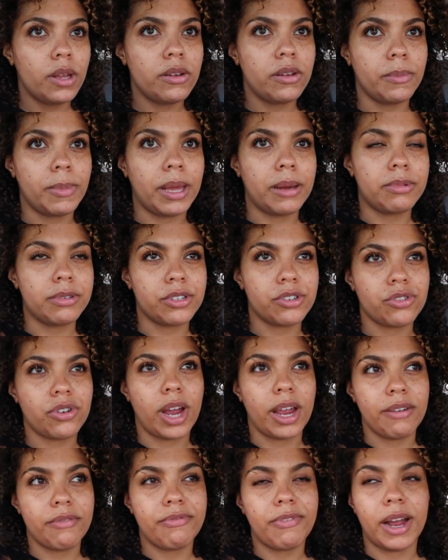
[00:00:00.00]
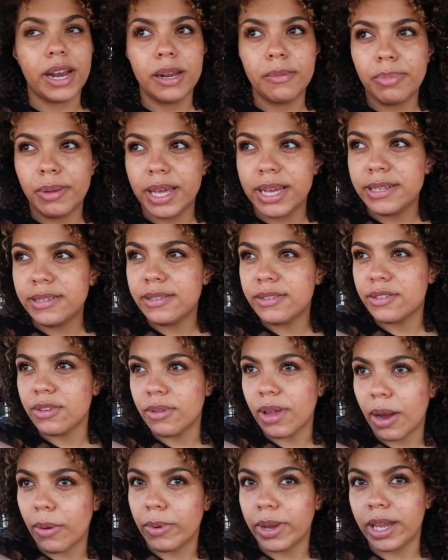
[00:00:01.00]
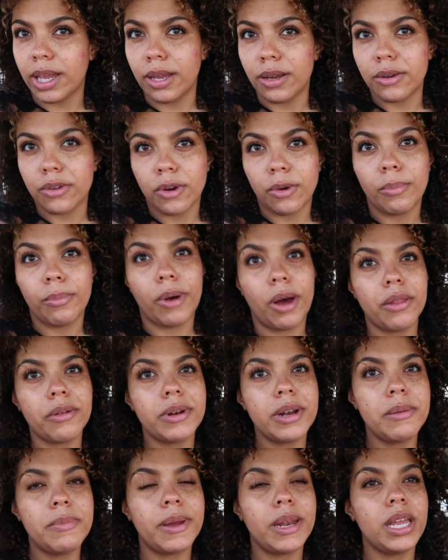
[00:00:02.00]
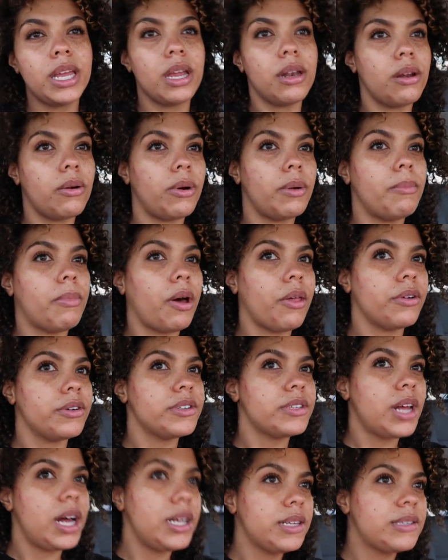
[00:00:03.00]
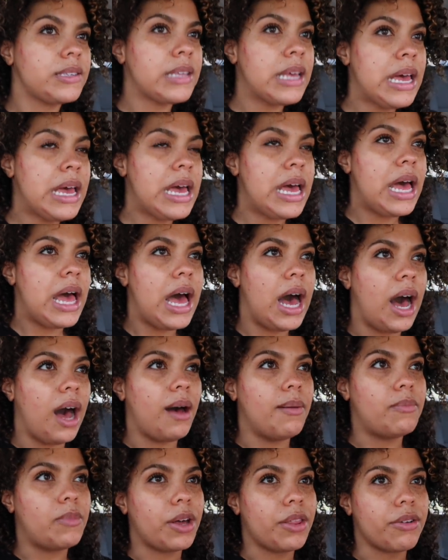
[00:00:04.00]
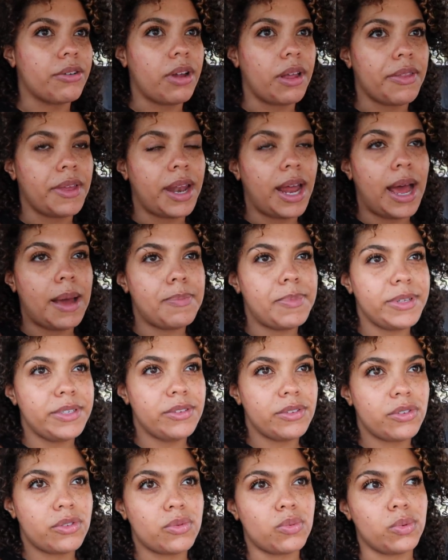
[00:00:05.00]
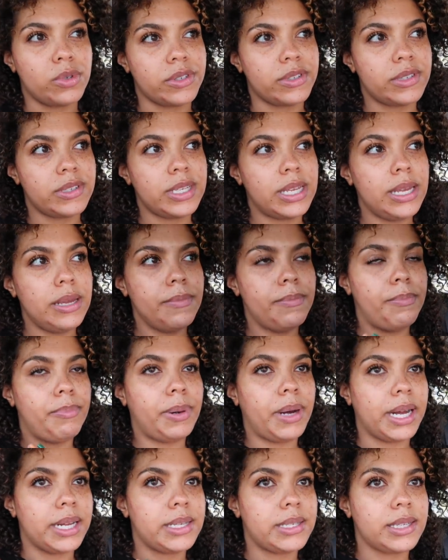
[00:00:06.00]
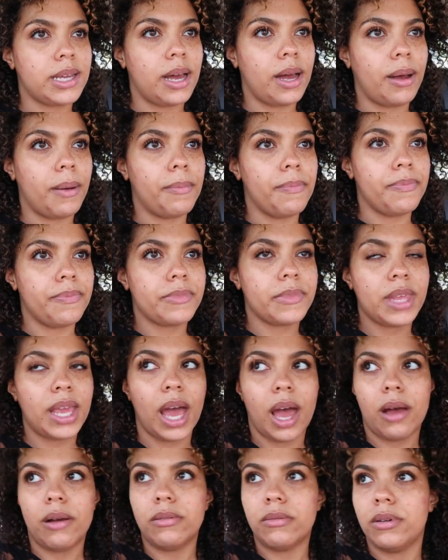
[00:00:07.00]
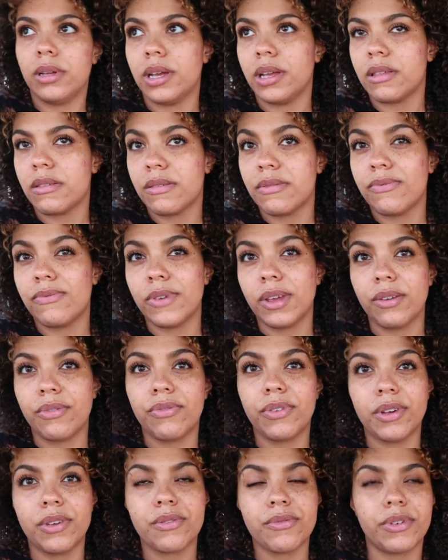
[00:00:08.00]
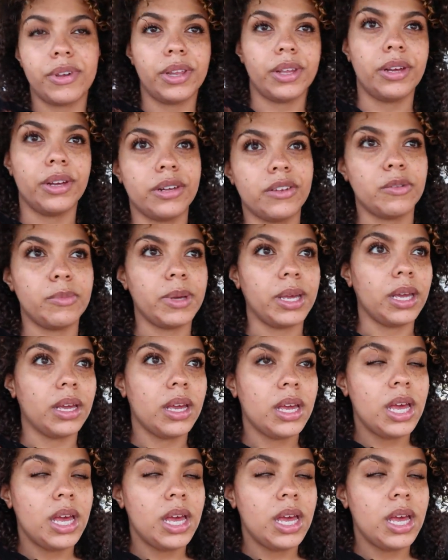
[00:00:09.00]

to be able to try and find a place so that we don't bother anybody and no one bothers us. Um, whether or not that happens, we'll see. But um, yeah, it's, it feels really good to be